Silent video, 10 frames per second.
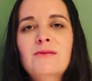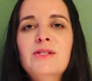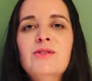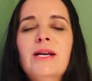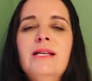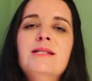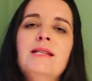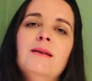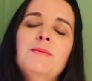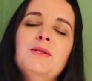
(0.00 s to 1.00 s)
to trace
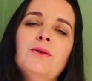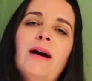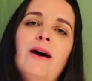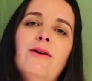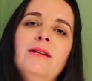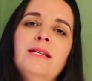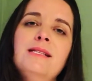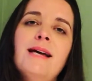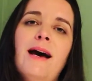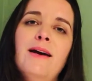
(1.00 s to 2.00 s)
themes throughout the
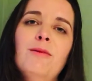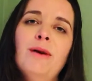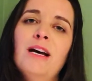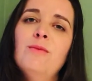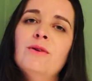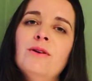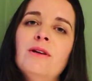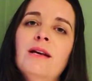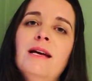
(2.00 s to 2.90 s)
entire Bible,